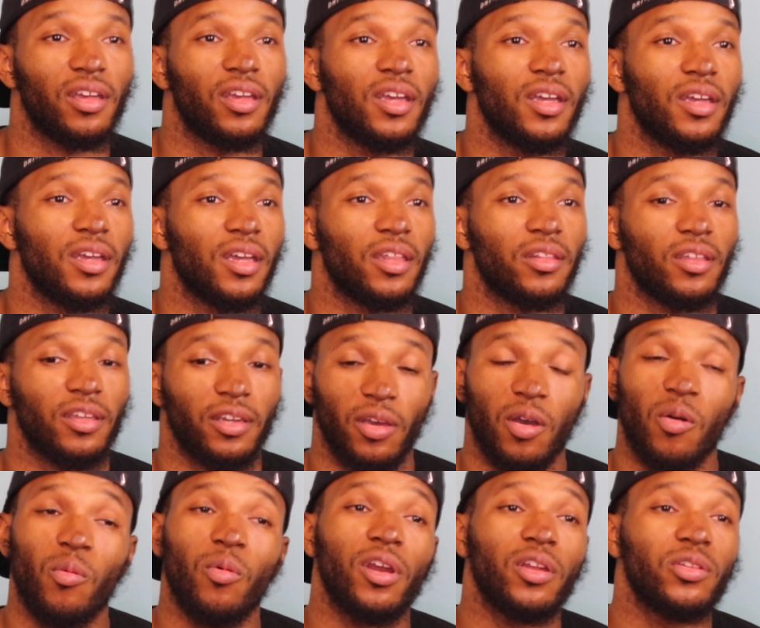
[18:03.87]
it, and then
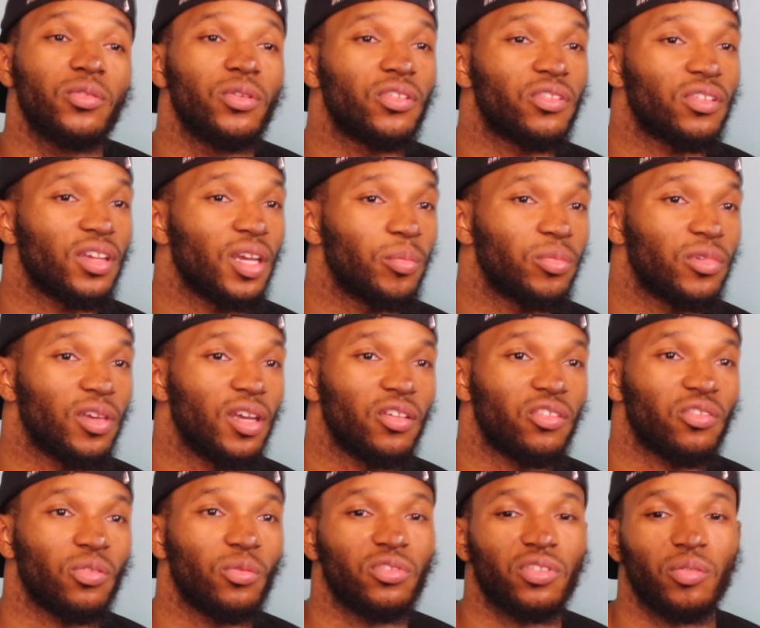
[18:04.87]
they'll want to do the same thing.
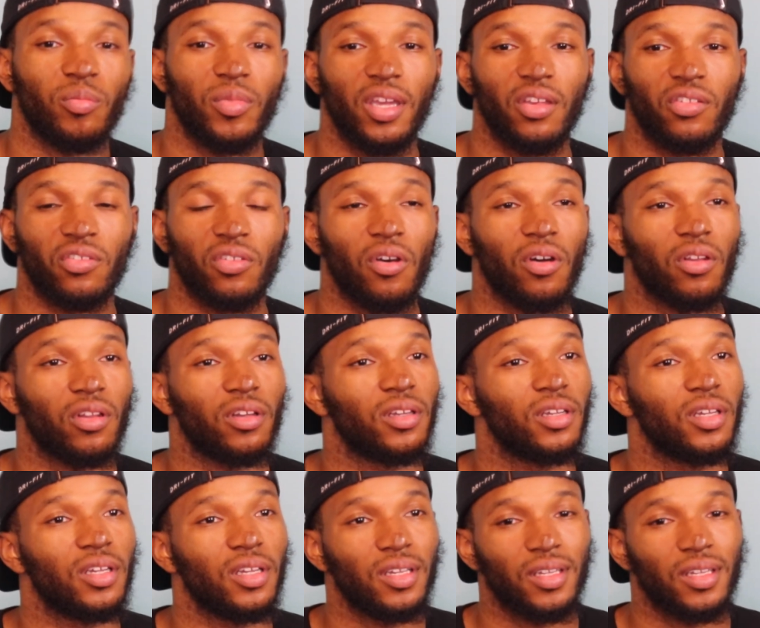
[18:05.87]
So to me, it's all a,